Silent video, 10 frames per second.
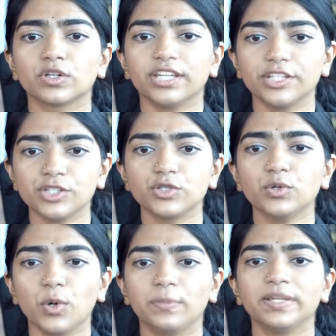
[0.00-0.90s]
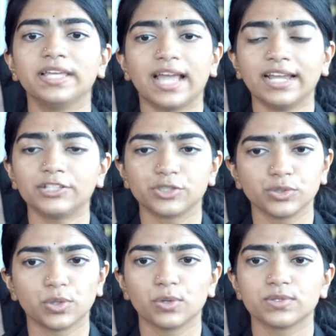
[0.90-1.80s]
issue opening and issue
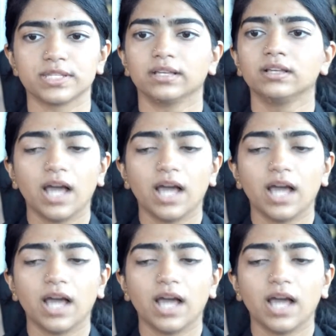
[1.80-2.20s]
closing.